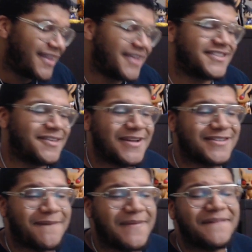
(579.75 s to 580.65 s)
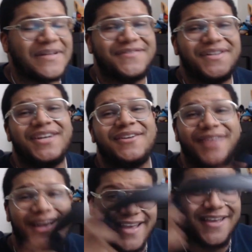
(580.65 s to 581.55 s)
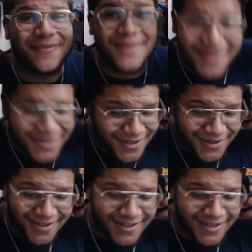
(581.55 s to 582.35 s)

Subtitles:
Ladies and gentlemen, that's going to be it for this video. I am going.